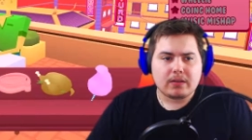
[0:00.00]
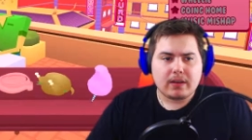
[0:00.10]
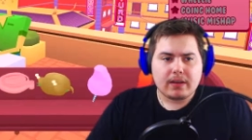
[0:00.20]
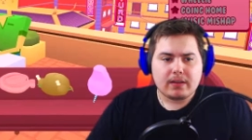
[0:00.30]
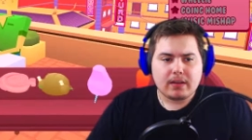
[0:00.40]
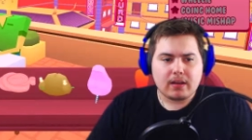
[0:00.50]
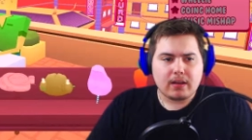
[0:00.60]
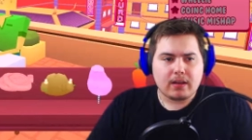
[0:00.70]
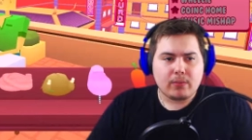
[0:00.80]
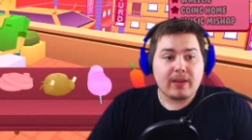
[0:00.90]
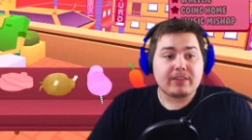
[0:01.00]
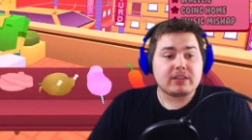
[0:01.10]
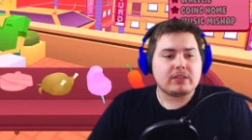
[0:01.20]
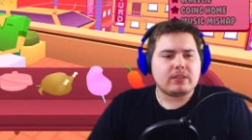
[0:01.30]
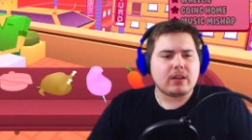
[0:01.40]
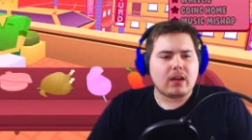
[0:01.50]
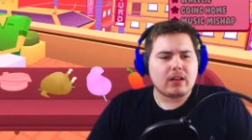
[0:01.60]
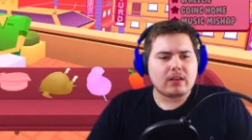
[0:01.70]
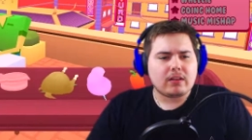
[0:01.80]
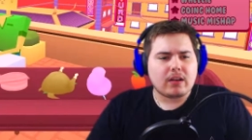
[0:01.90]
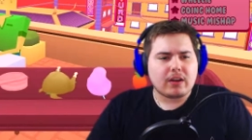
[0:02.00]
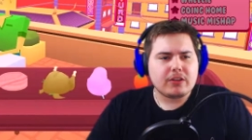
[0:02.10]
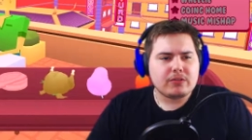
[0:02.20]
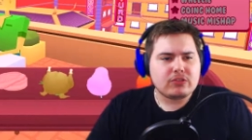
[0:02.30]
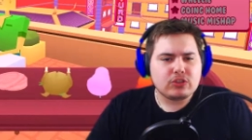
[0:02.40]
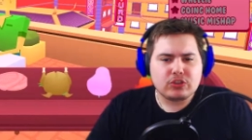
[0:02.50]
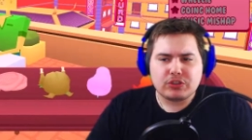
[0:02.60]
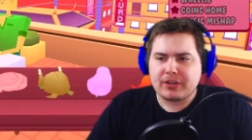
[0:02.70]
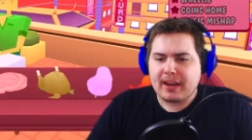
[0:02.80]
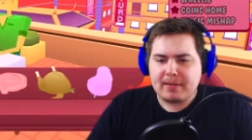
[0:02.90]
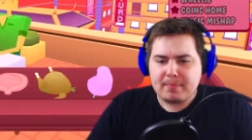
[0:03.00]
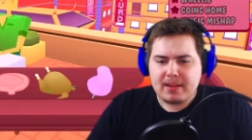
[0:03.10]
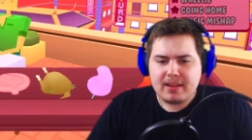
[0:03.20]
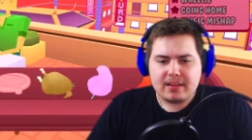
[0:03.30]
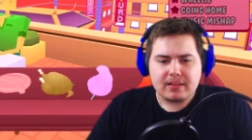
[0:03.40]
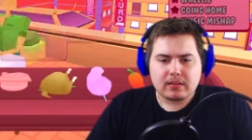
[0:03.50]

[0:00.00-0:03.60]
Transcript: Okay. Uh, we have a dollar. Are you shitting me?